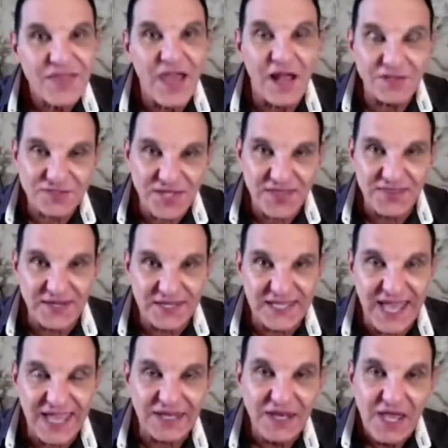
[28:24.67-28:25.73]
They, I'll say that
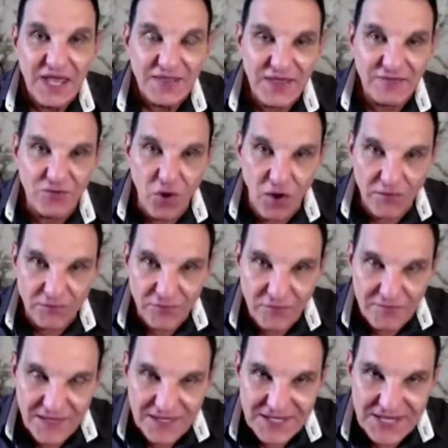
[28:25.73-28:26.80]
again. They've gone
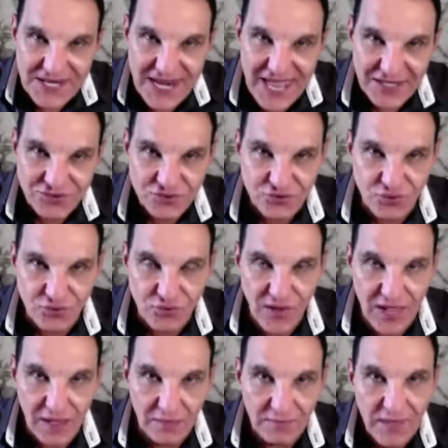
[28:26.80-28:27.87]
from the natural
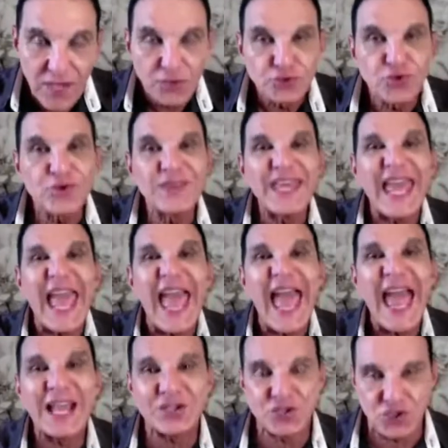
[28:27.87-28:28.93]
realm to the
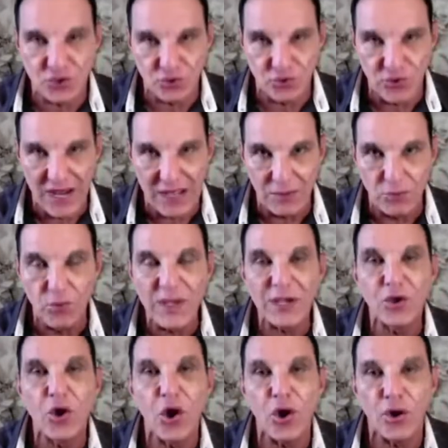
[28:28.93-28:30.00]
actual realm where
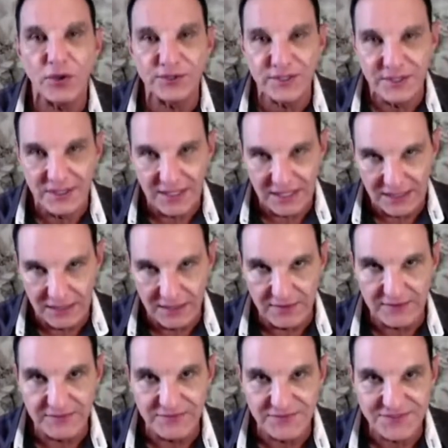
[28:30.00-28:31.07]
God
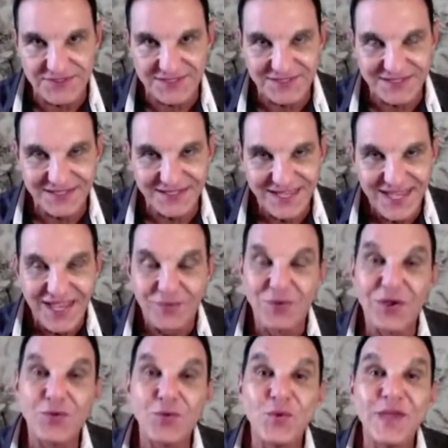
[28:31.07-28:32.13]
lives,
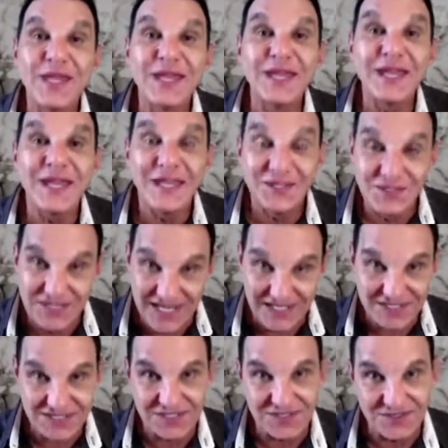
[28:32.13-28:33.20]
where we're
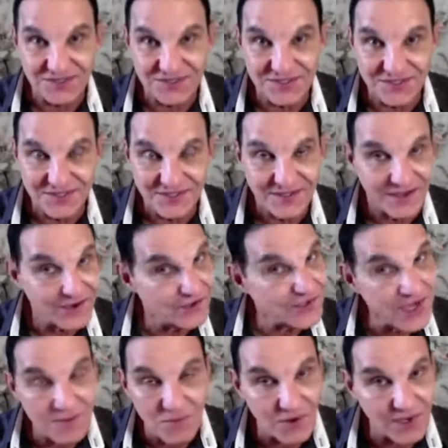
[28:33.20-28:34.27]
destined. Oh,
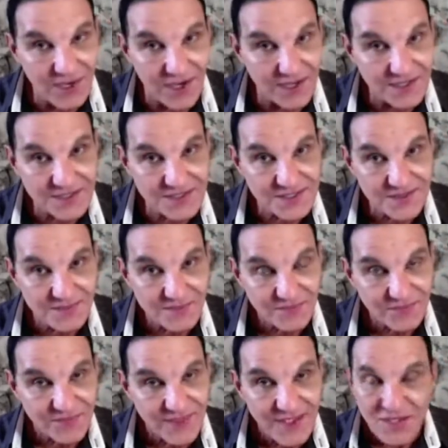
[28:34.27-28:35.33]
come on, guys.
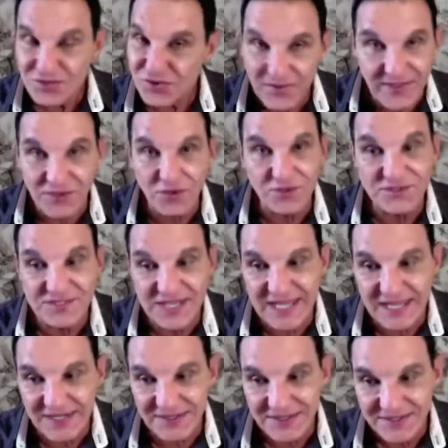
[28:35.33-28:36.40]
So they're not
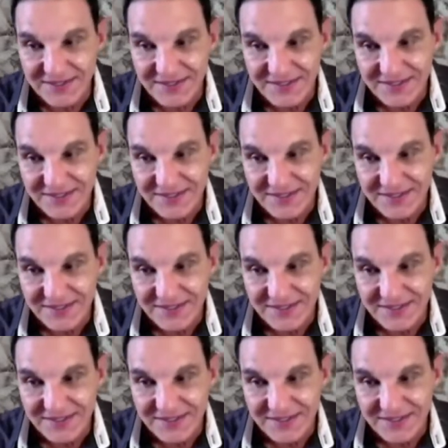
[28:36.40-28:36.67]
dead.